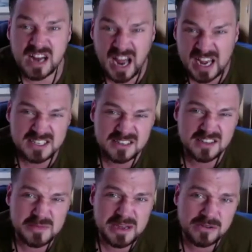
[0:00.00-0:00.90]
and ask
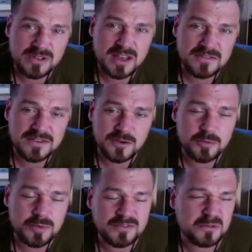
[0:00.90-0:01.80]
them how they
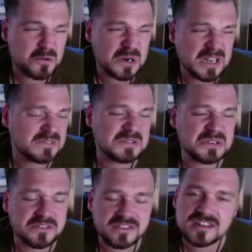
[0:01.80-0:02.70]
feel before and
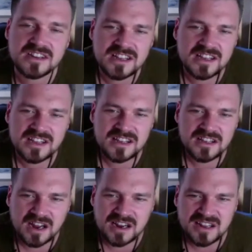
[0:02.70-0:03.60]
after, and
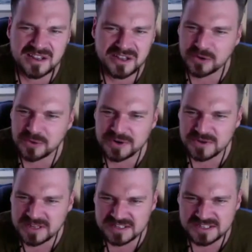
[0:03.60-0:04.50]
you know, we
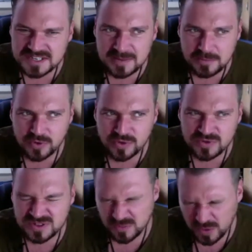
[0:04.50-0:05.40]
don't need to say, but
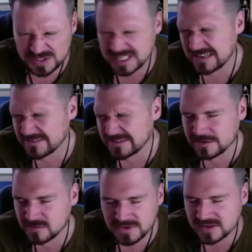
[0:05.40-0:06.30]
was that
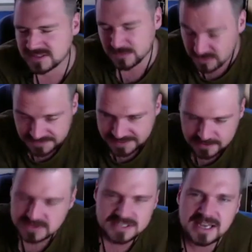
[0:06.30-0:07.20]
real? Because it was
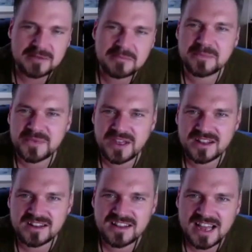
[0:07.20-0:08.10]
real to them,
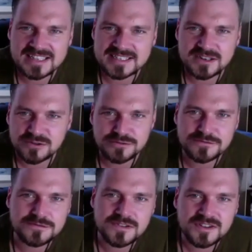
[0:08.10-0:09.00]
and that's
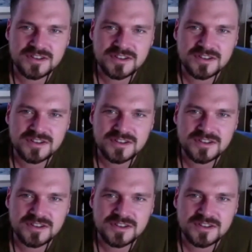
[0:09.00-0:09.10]
enough.